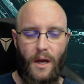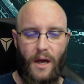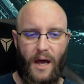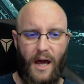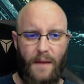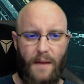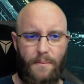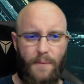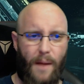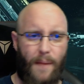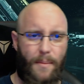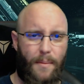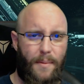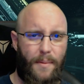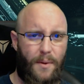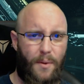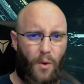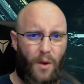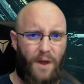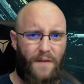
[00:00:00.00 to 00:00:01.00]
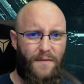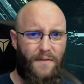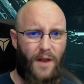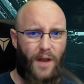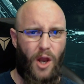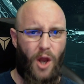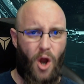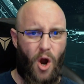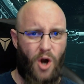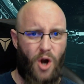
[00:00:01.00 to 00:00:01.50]
and probably one of the
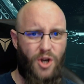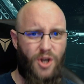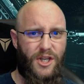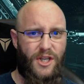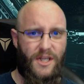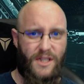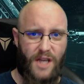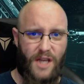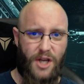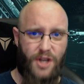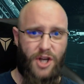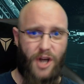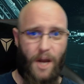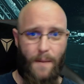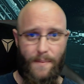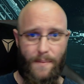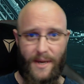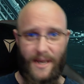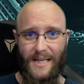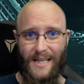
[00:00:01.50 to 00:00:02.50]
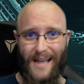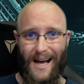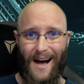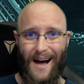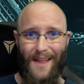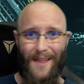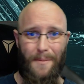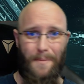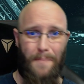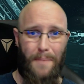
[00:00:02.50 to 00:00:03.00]
largest such companies
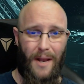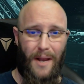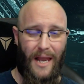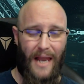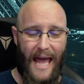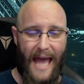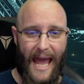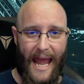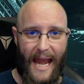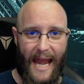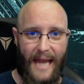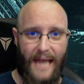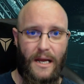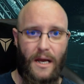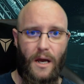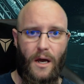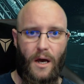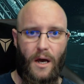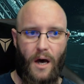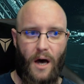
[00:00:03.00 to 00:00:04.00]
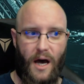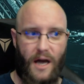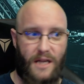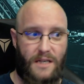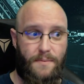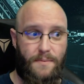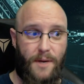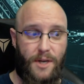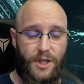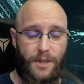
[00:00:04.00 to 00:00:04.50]
on the planet,
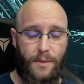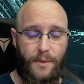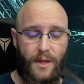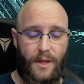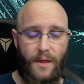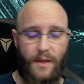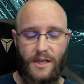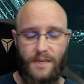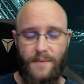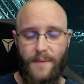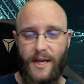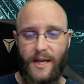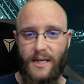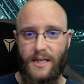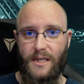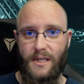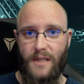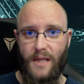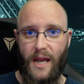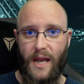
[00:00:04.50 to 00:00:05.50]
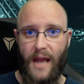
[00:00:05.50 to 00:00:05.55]
especially within the spaces that